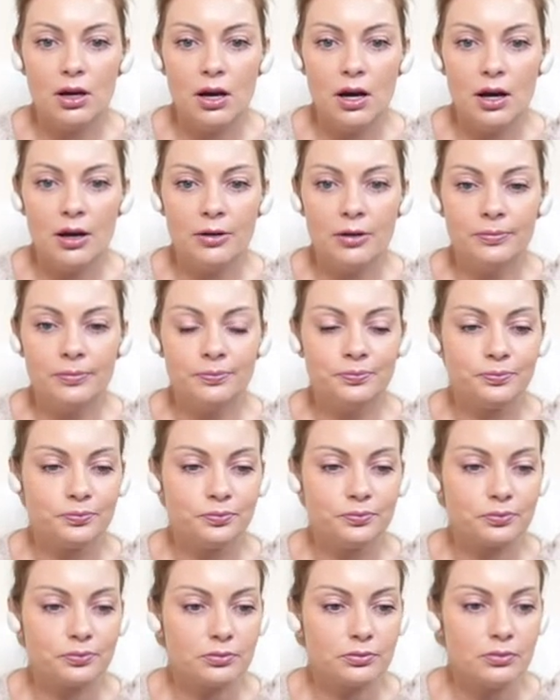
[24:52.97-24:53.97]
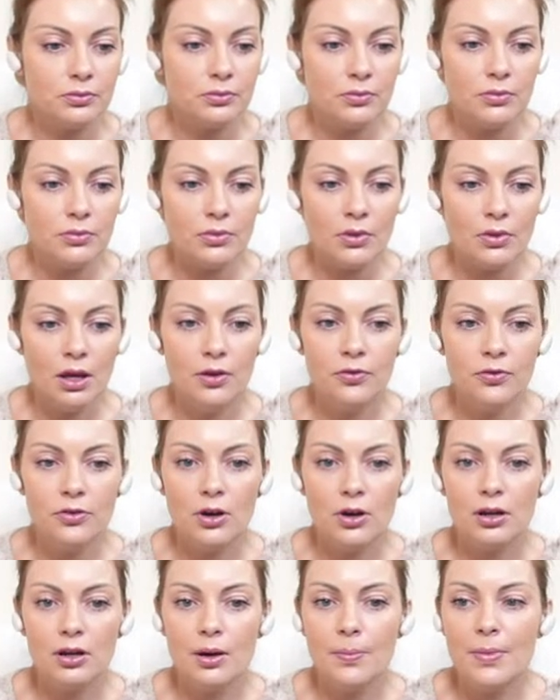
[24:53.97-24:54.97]
Um,
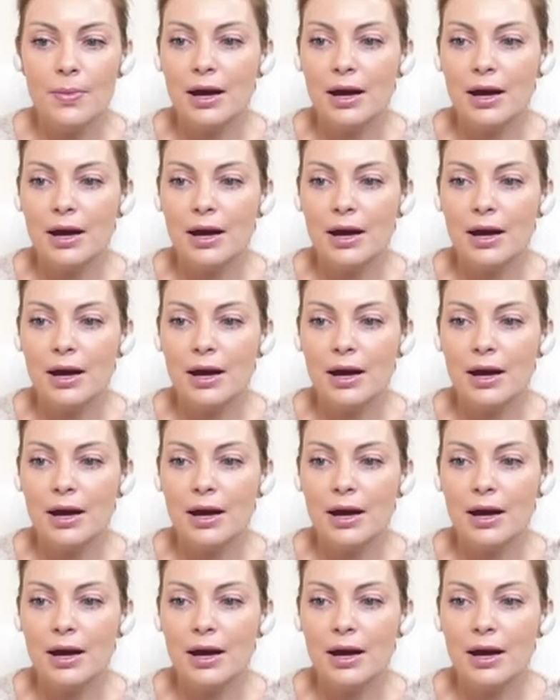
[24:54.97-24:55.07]
if you're